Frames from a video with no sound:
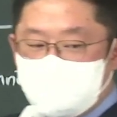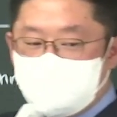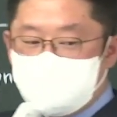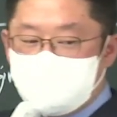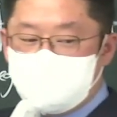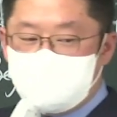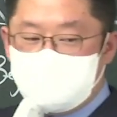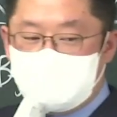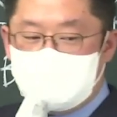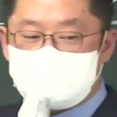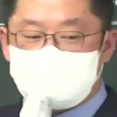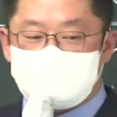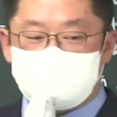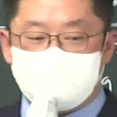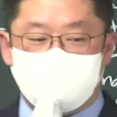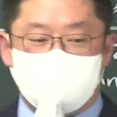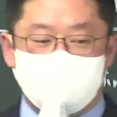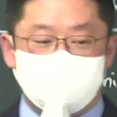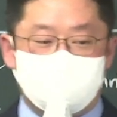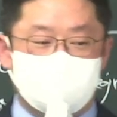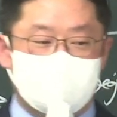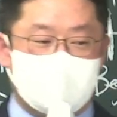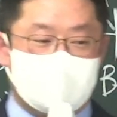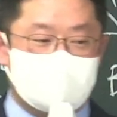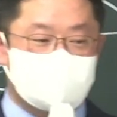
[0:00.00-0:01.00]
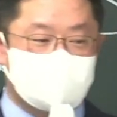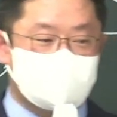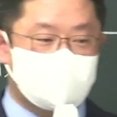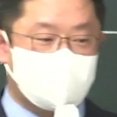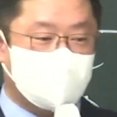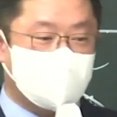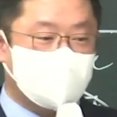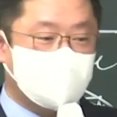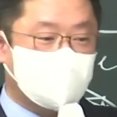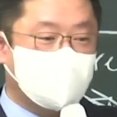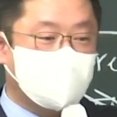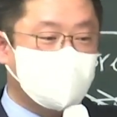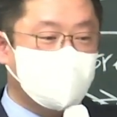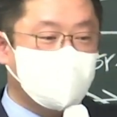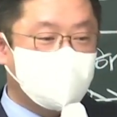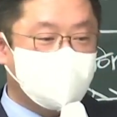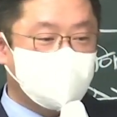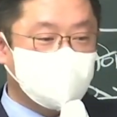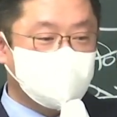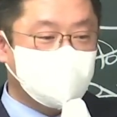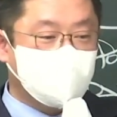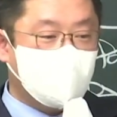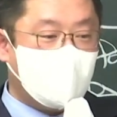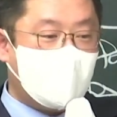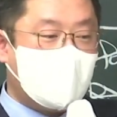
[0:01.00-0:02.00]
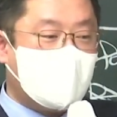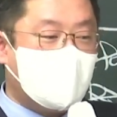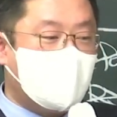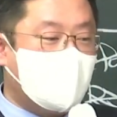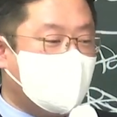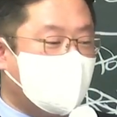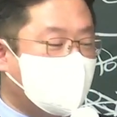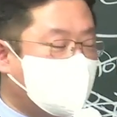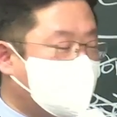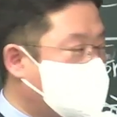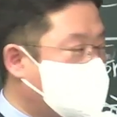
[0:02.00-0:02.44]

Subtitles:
Bless the people next to you. You are